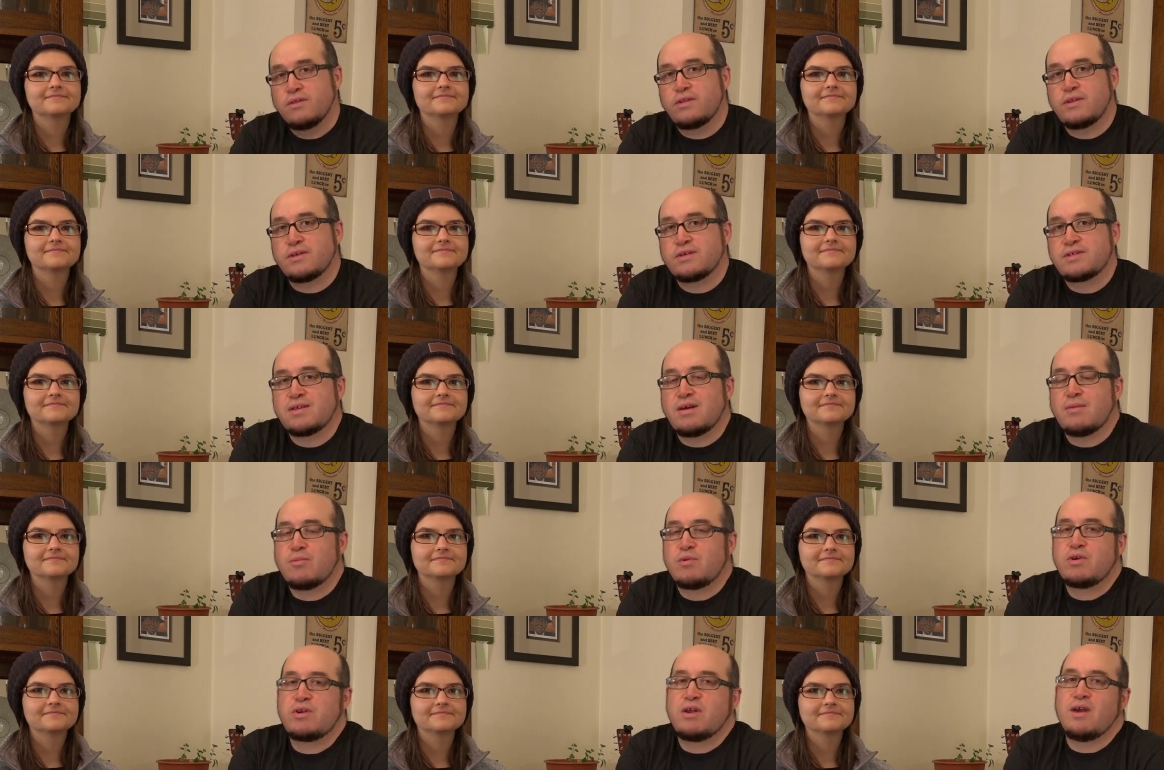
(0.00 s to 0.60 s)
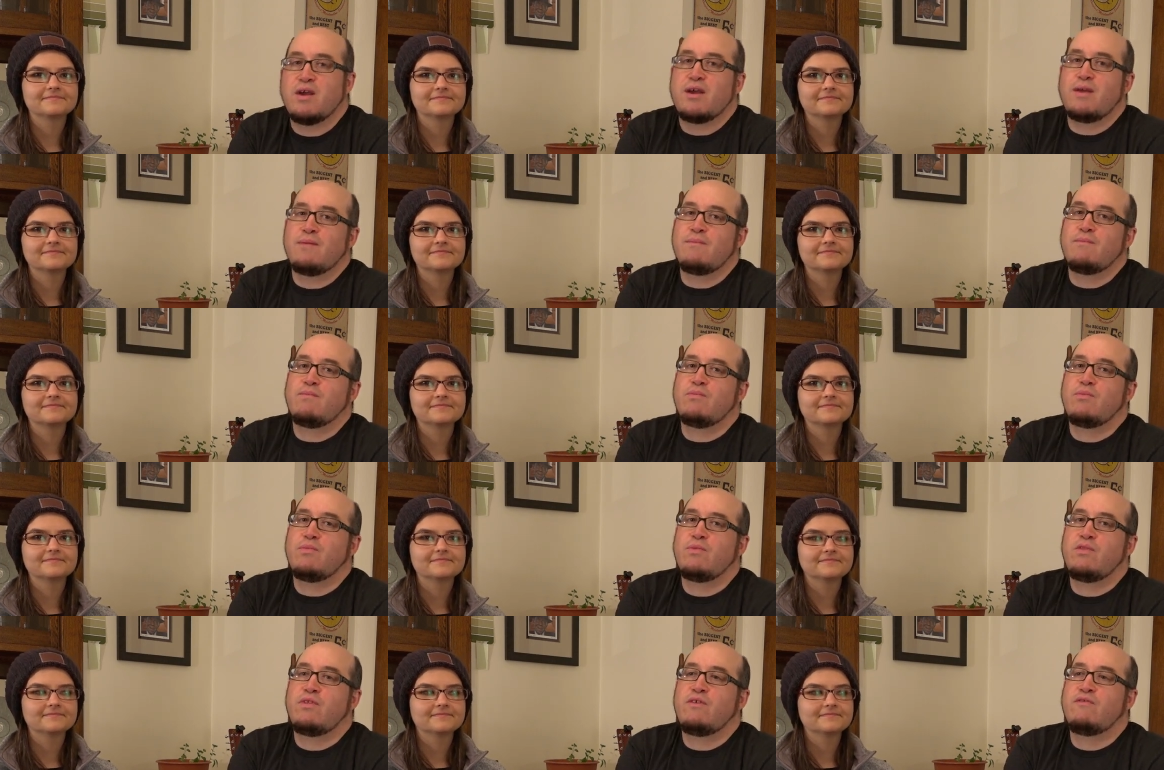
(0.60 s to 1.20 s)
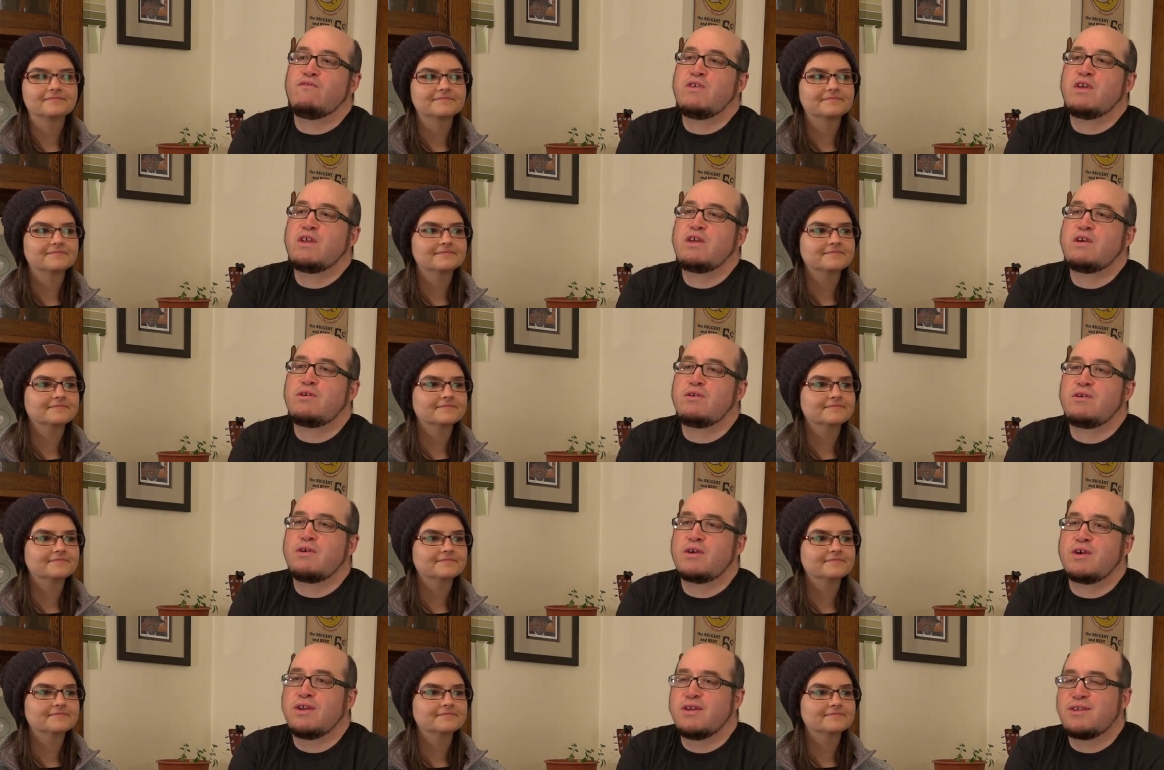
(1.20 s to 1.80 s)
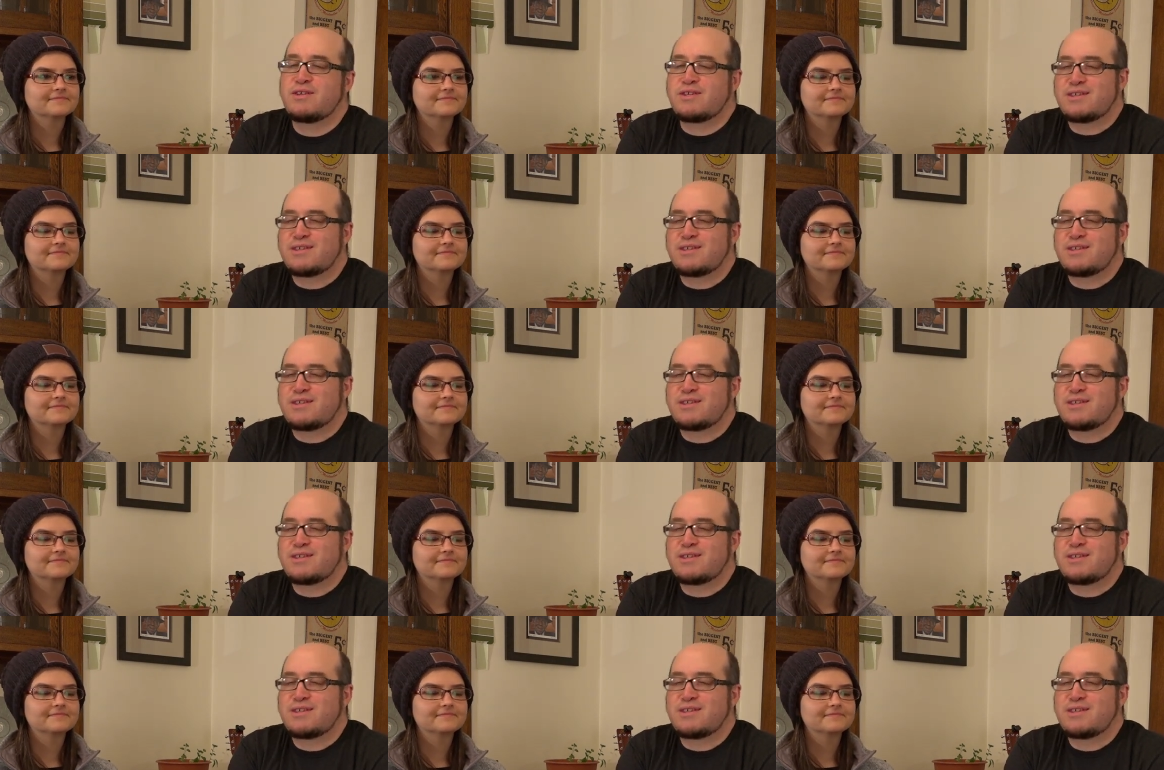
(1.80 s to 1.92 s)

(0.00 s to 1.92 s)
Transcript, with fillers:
Speaker 1: the summertime. The video you're gonna